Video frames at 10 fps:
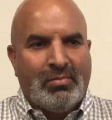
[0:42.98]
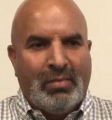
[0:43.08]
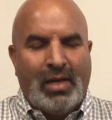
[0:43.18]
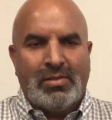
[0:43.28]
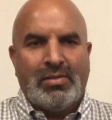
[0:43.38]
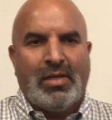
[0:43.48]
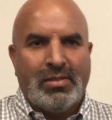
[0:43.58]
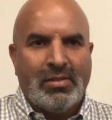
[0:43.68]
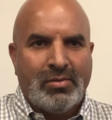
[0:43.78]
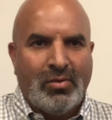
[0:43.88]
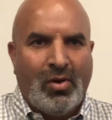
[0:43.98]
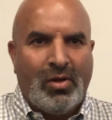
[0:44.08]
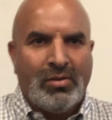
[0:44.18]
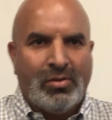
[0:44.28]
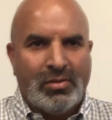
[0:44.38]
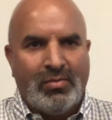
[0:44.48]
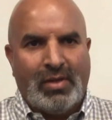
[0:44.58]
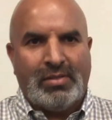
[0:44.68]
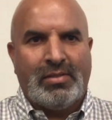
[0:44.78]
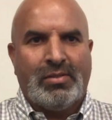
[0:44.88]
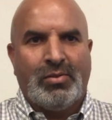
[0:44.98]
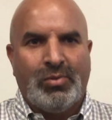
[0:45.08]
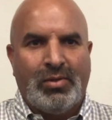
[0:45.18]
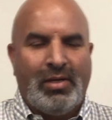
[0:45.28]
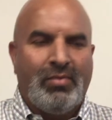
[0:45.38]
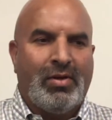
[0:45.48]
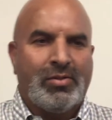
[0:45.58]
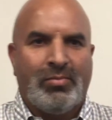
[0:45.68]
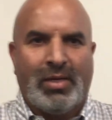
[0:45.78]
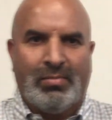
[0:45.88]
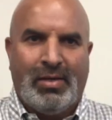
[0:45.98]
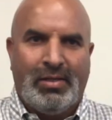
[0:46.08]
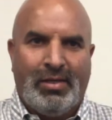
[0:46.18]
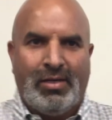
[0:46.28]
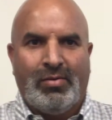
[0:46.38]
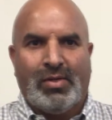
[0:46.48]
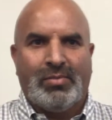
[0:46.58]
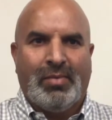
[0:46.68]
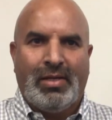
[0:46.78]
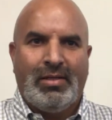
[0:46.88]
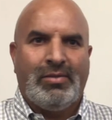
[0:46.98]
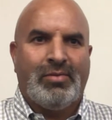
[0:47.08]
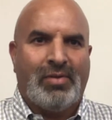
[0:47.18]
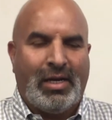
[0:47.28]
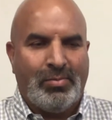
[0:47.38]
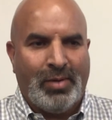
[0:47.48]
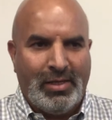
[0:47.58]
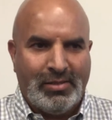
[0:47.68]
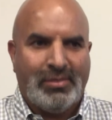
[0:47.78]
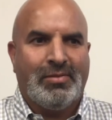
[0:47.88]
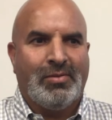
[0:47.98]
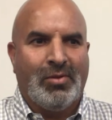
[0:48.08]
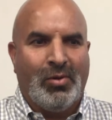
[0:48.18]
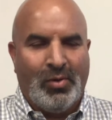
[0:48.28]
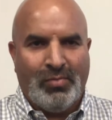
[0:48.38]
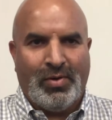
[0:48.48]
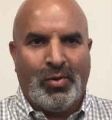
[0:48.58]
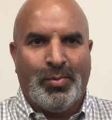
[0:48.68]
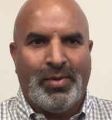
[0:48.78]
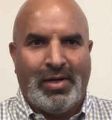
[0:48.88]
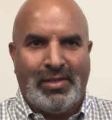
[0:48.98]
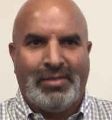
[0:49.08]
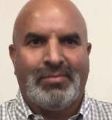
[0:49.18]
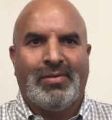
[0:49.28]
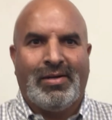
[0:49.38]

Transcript: My suggestion to all those investors who really wants to make money and invest money to the right place, go look for Gopi Reddy.